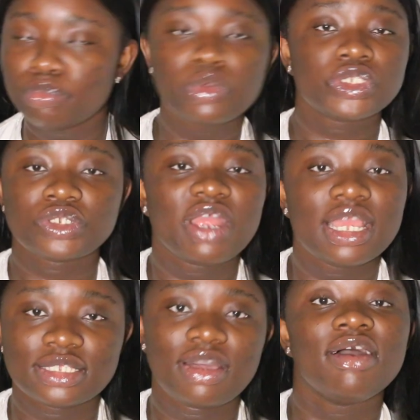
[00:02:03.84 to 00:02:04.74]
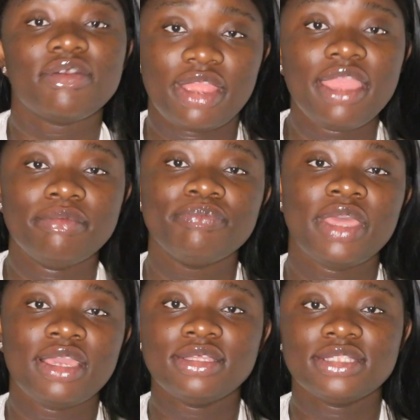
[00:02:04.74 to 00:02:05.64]
moisturizer. All right,
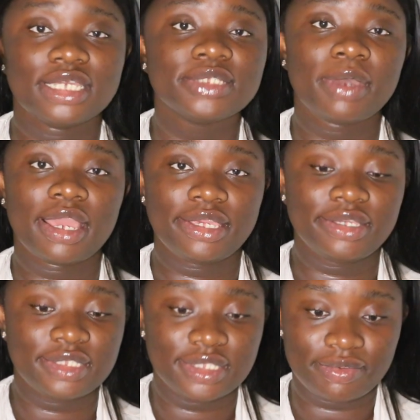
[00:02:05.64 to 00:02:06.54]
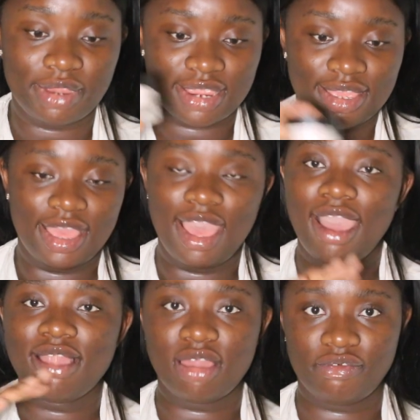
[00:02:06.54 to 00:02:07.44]
that's what I used. All right,
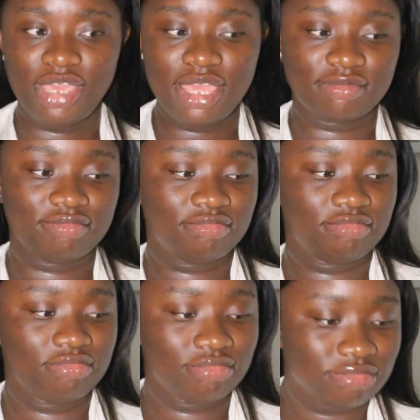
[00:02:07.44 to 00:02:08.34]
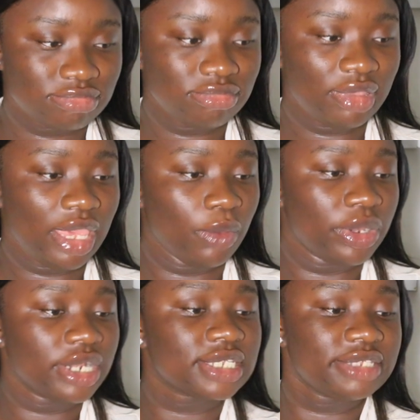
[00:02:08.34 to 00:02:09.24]
I love it, it
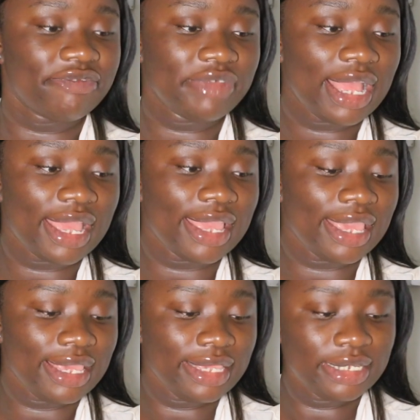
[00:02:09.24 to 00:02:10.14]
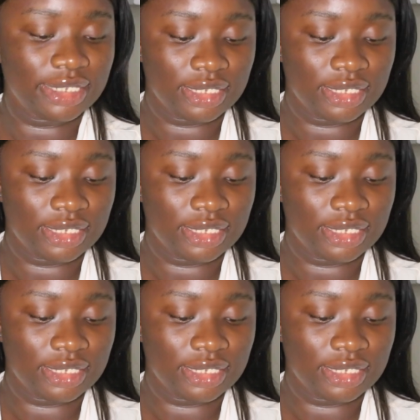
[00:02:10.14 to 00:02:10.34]
works fine.